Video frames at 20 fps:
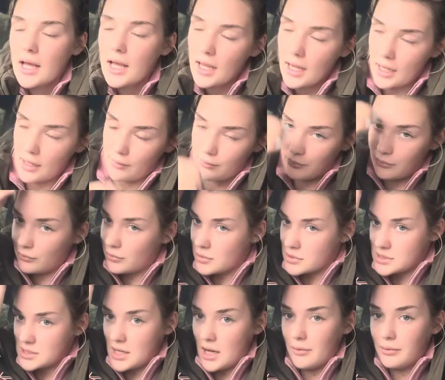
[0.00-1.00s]
We'll
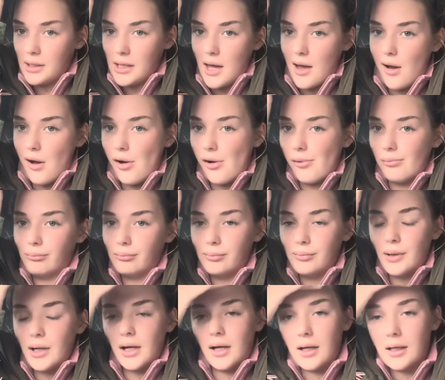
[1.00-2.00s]
see how we get on.
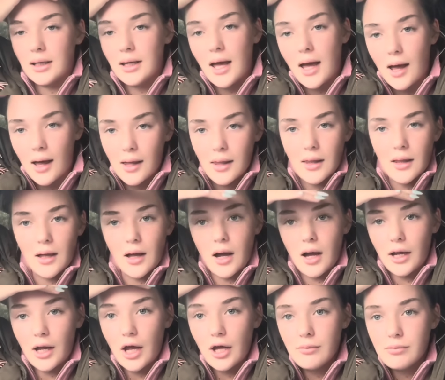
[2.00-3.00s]
But yeah, I
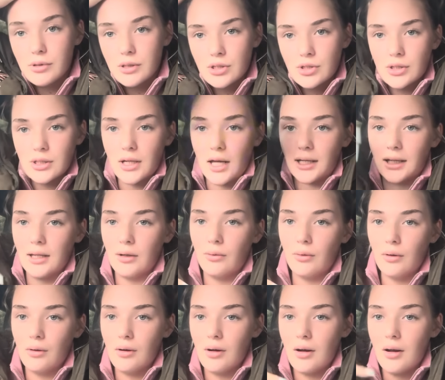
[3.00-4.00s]
hope you enjoyed like a little
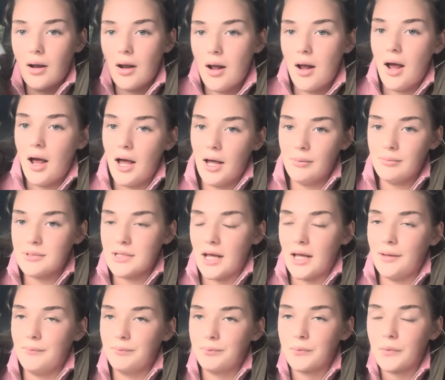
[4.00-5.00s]

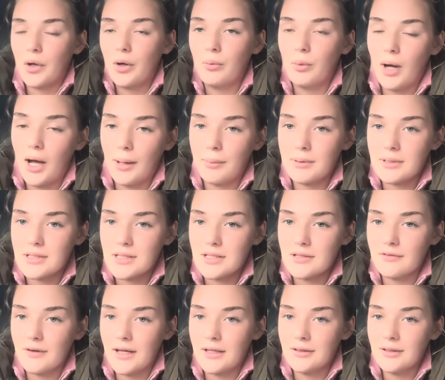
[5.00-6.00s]
update on what happened to the
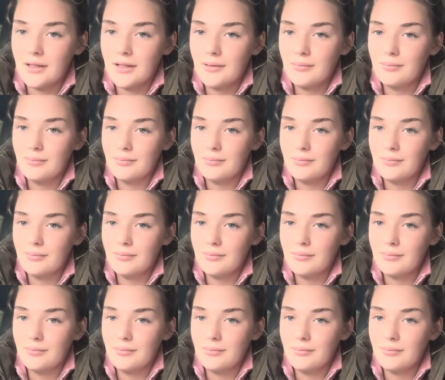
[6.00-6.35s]
Defender.